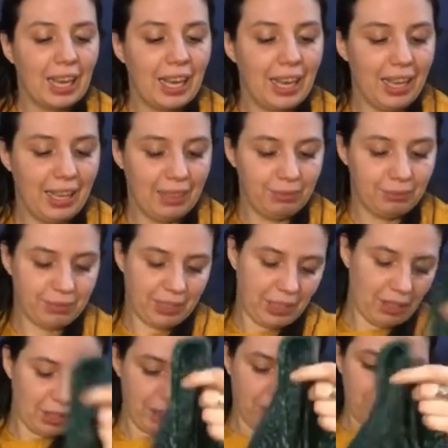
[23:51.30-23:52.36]
And the
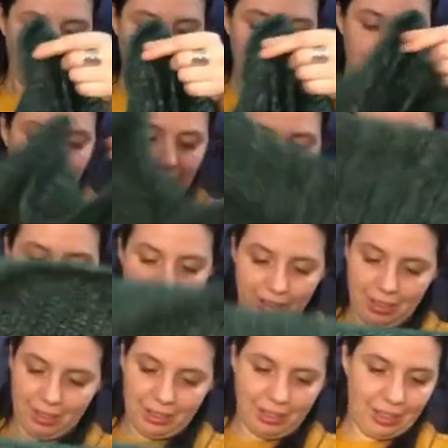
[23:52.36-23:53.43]
other reason
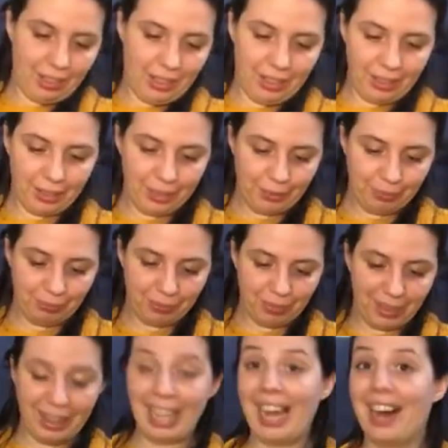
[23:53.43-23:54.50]
is
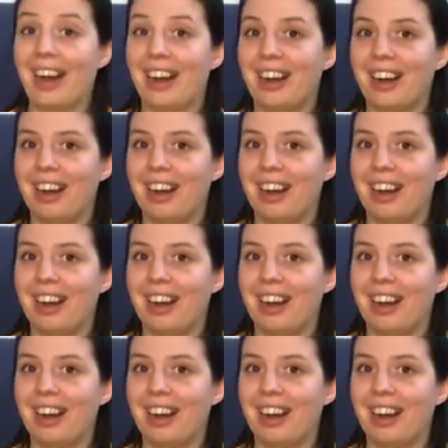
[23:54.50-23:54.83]
that